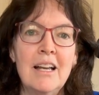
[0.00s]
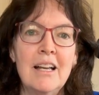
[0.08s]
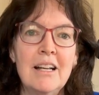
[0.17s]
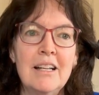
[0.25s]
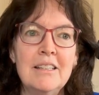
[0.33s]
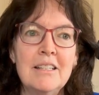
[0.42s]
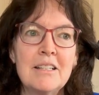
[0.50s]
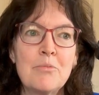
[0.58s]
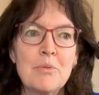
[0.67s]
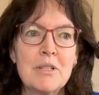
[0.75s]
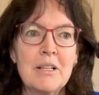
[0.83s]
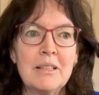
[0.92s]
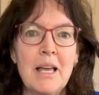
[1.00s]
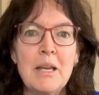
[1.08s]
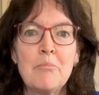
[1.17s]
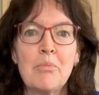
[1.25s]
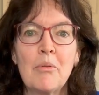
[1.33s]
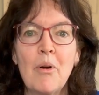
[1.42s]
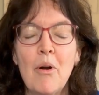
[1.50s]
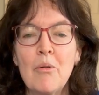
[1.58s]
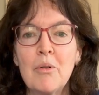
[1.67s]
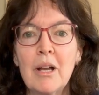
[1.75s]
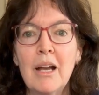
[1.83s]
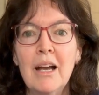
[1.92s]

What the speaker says: And this was the late Baroque.